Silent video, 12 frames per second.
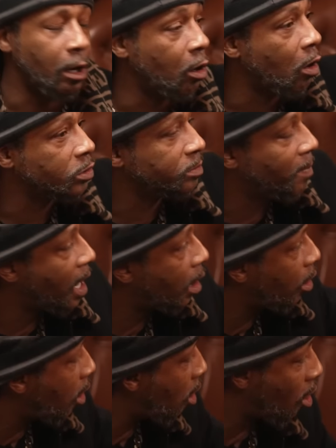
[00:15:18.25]
lost my
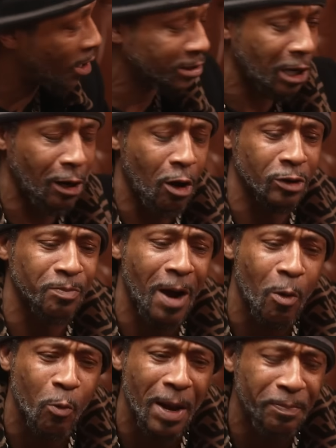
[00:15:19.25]
cars, I lost
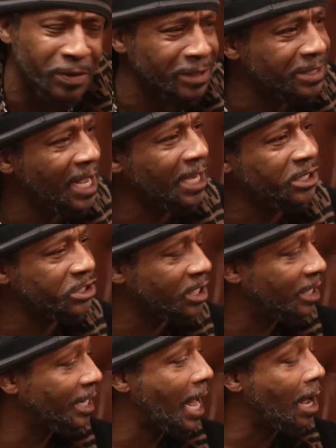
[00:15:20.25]
my
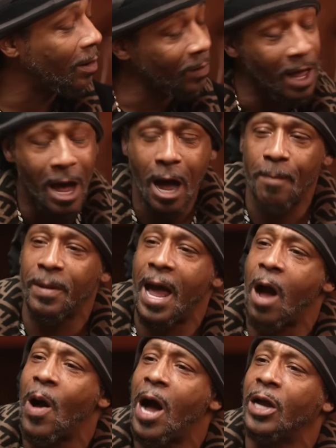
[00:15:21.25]
reputation, and I, I'm
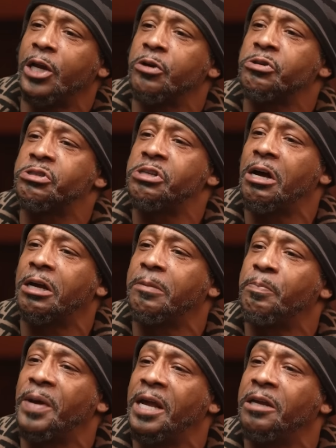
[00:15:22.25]
now out here
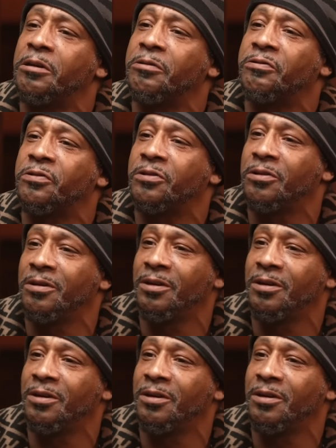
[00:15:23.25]
sucking penis